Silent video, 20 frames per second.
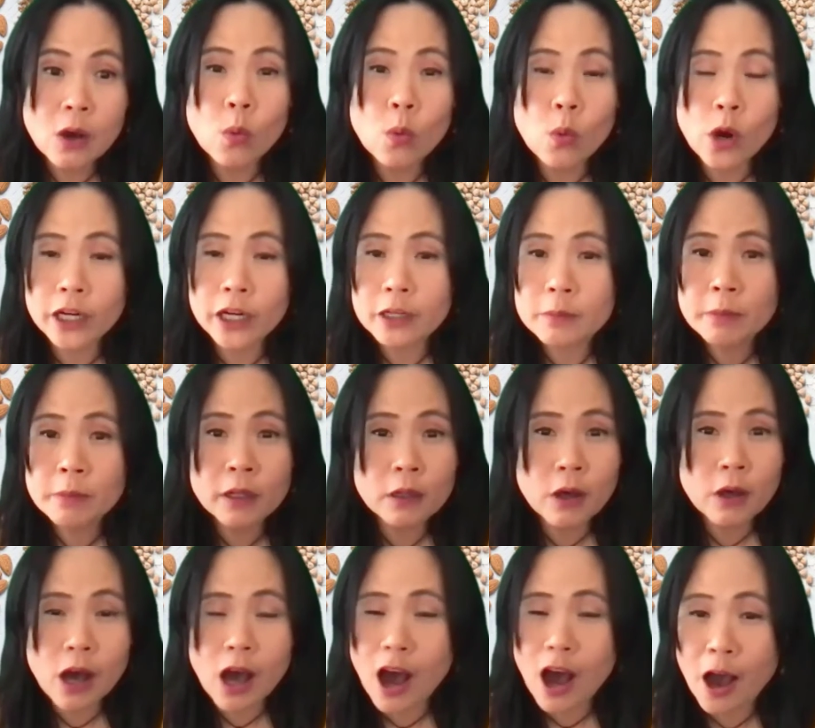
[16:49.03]

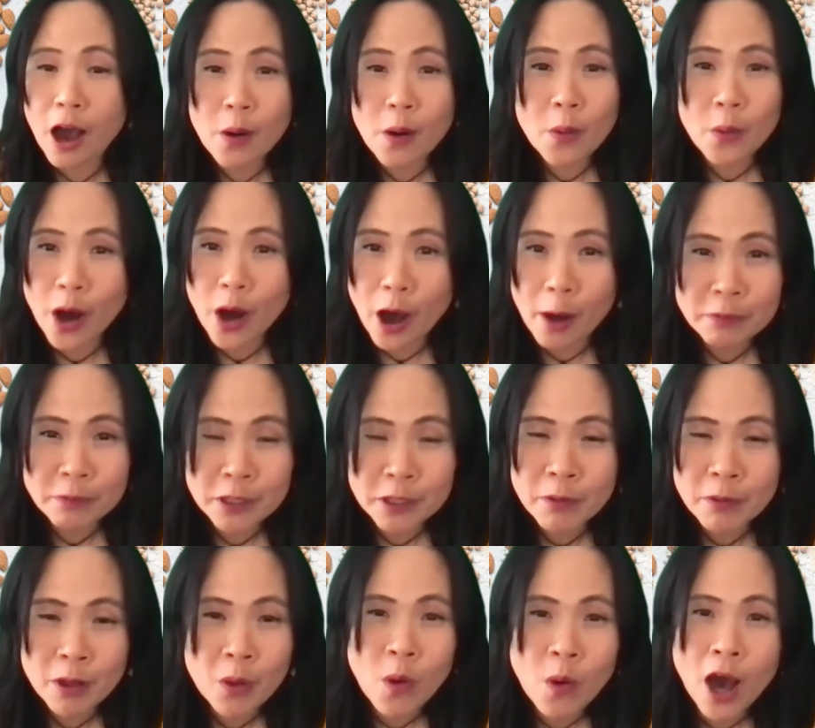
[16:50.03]

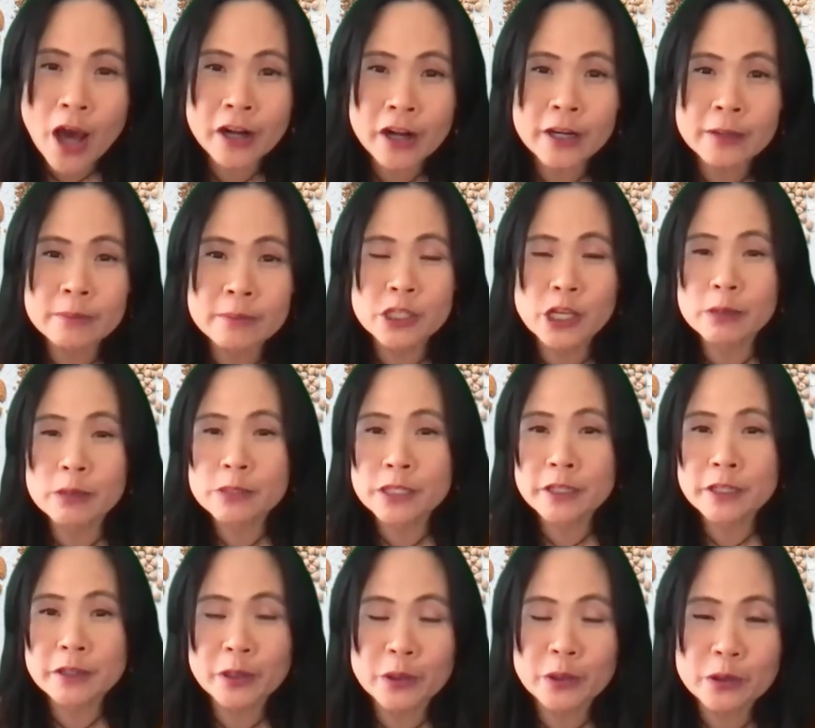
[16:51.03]
Optimal water
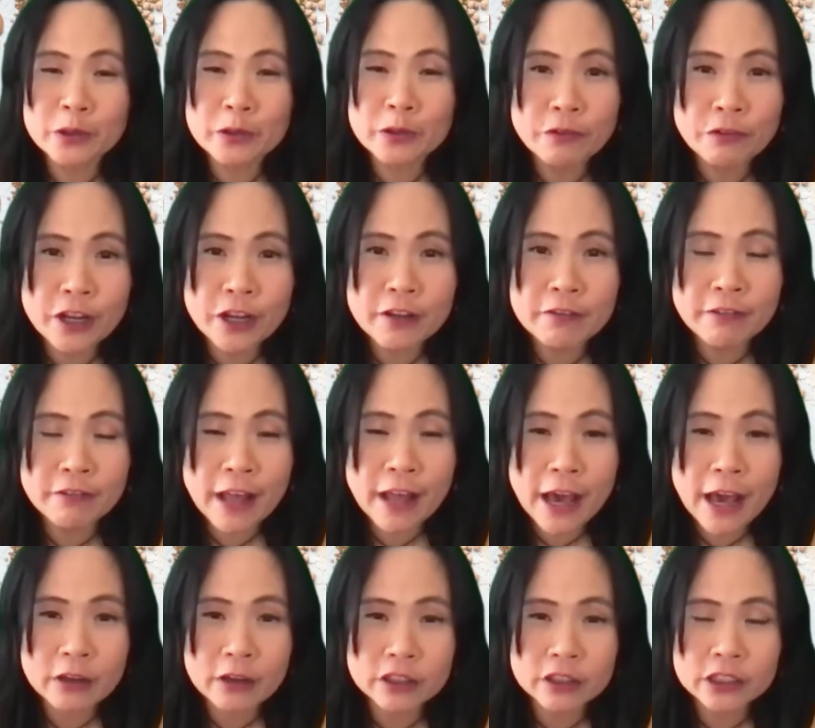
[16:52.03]
absorption in gluten-free
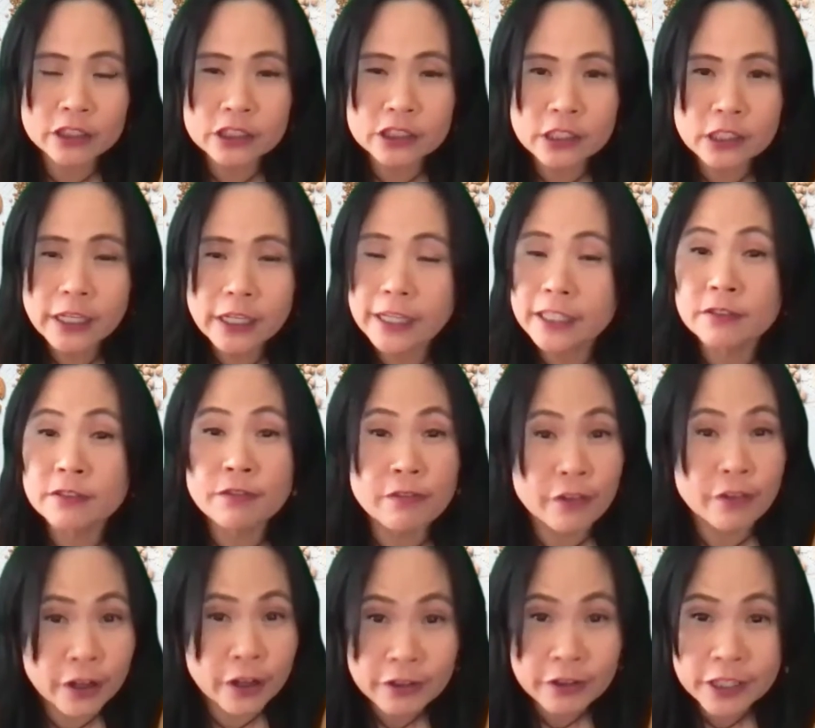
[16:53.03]
flours is
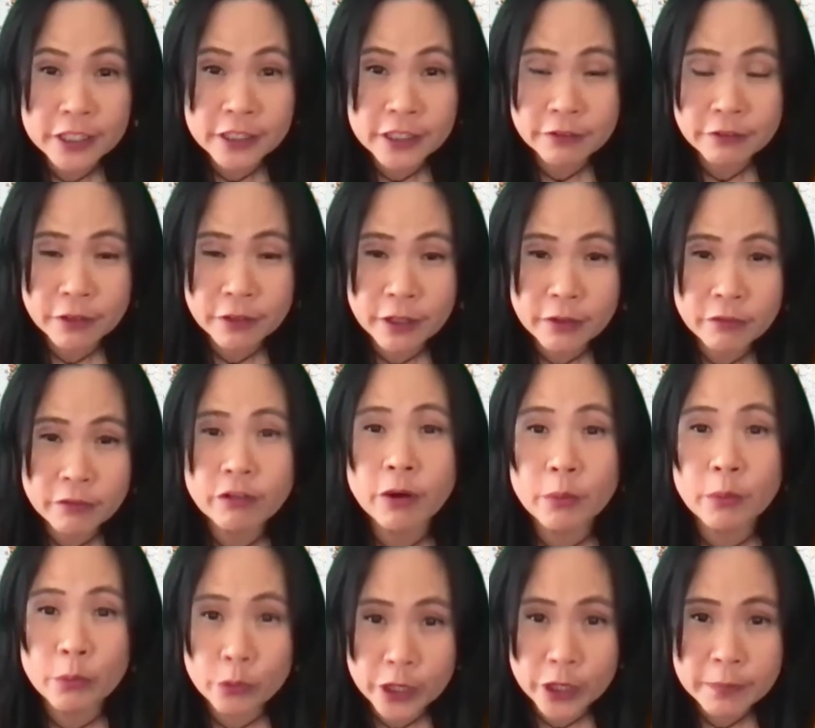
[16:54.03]
very different
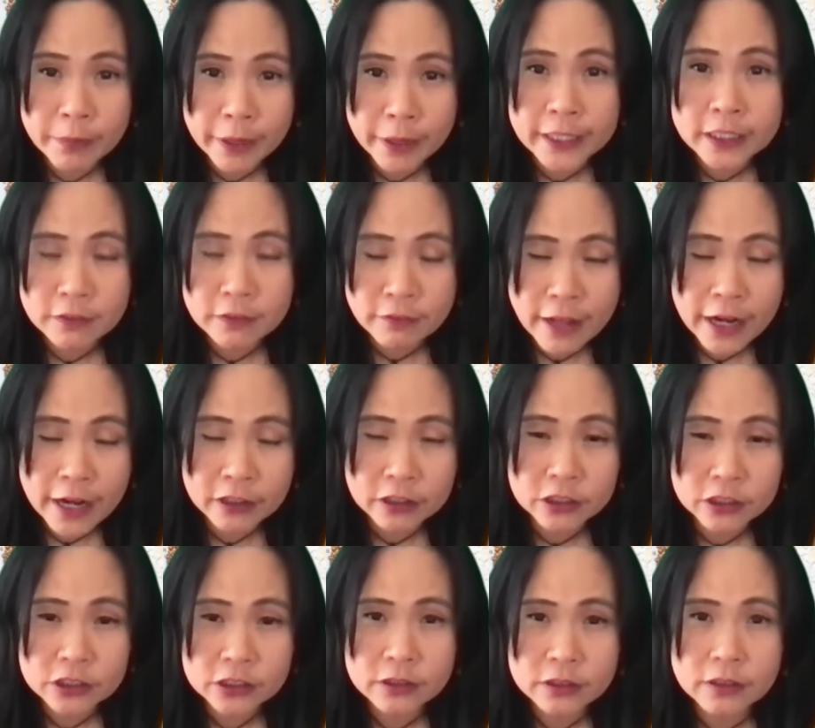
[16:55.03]
from wheat-based
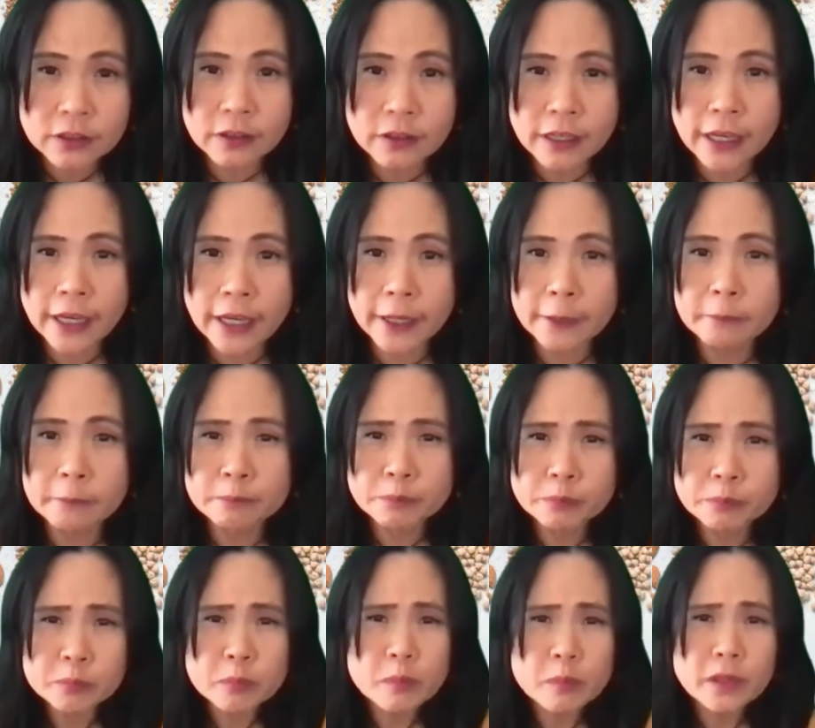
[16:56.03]
flours, okay?
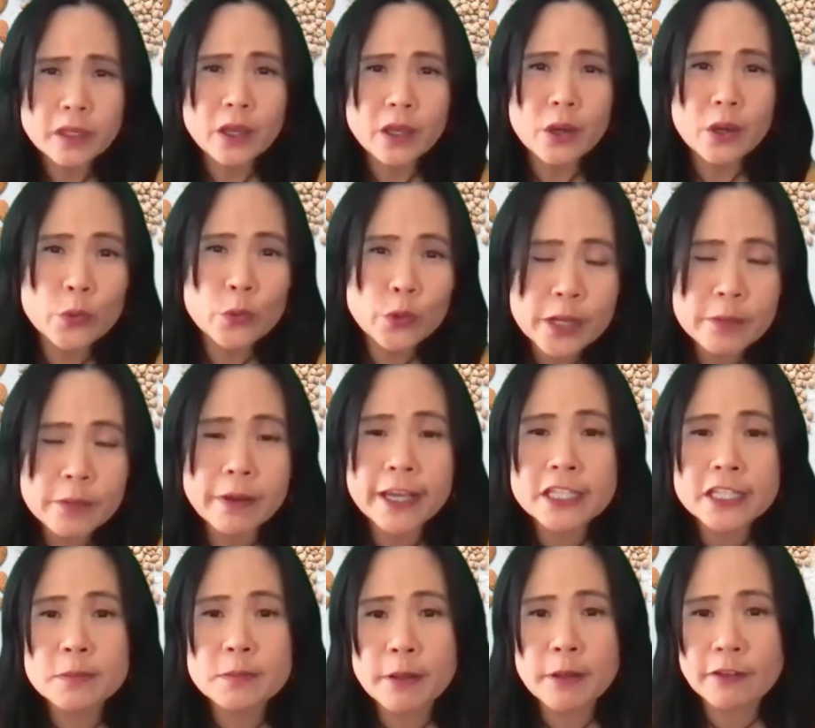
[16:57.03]

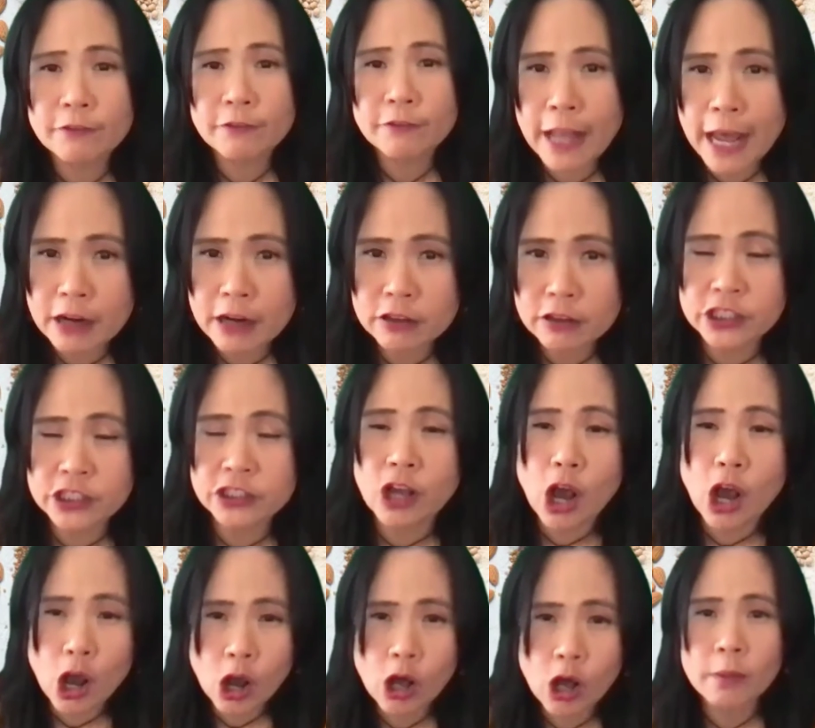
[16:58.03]
Wheat-based flours is
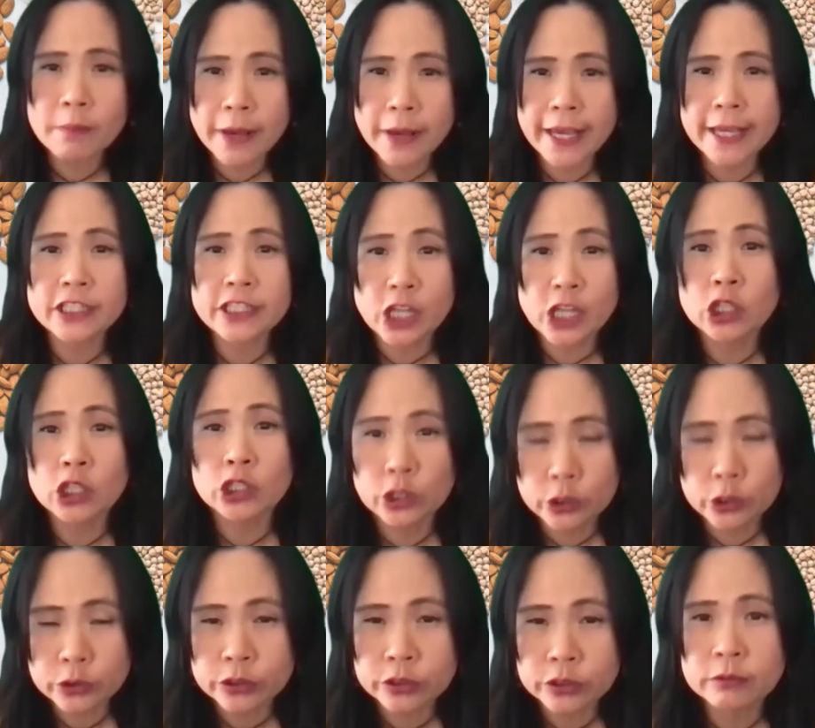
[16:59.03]
all based on
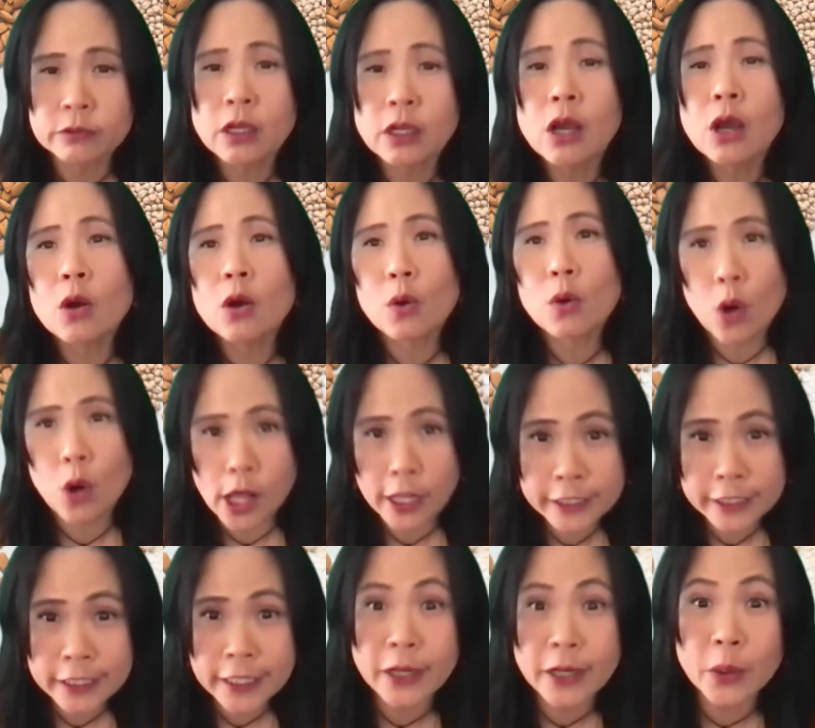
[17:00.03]
gluten
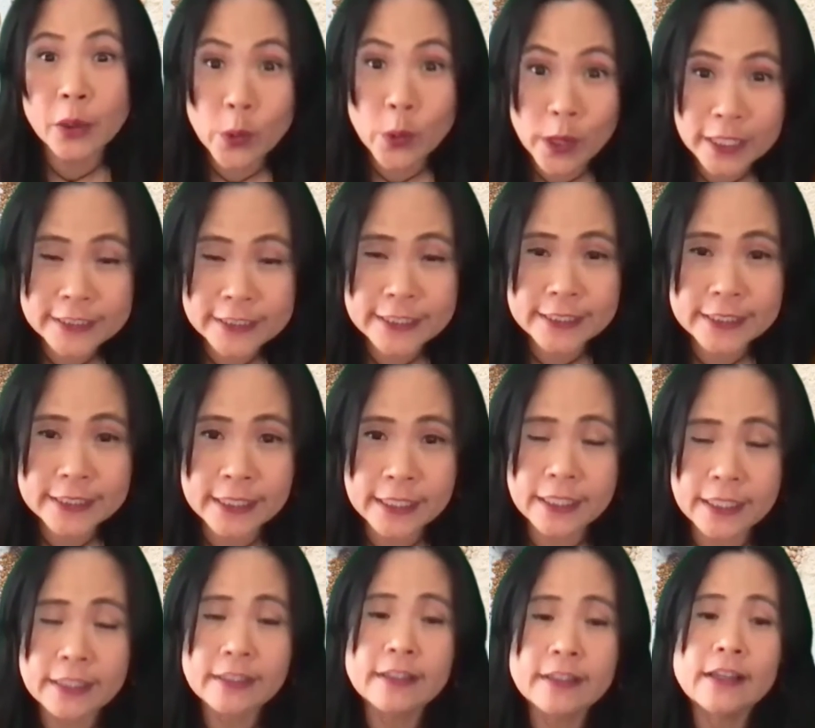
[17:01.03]
quality and
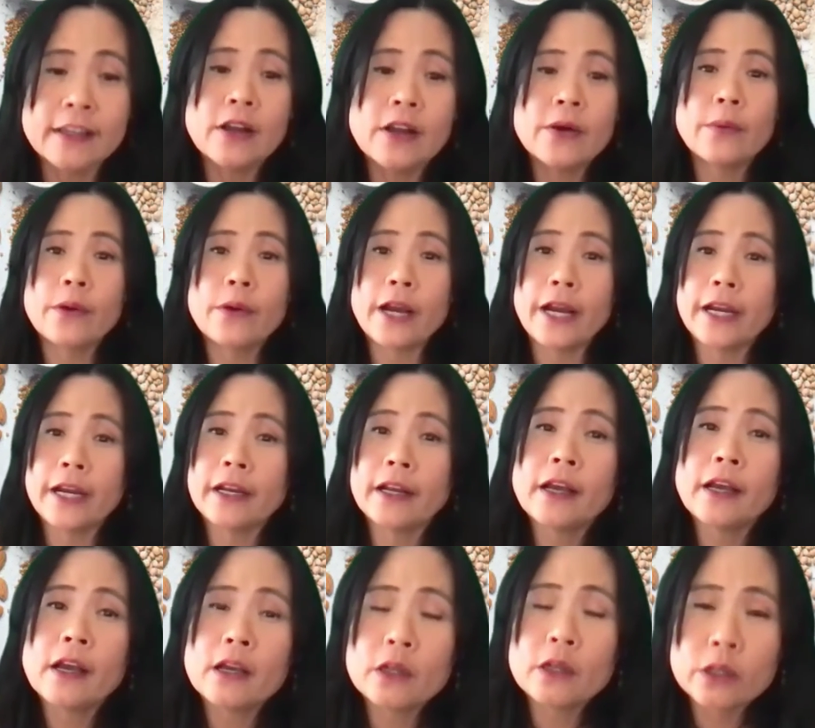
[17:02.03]
quantity, right?
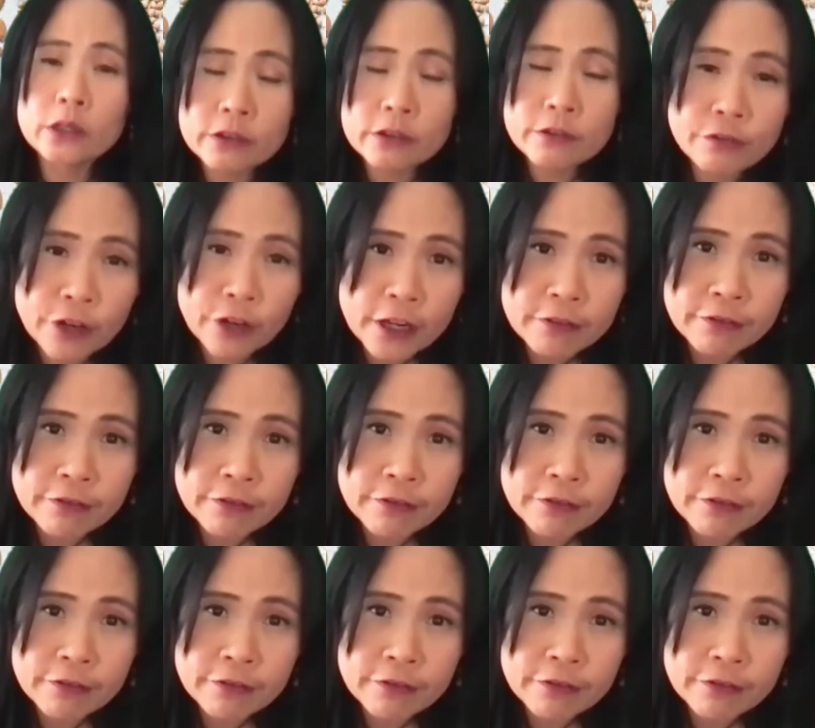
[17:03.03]
Gluten-free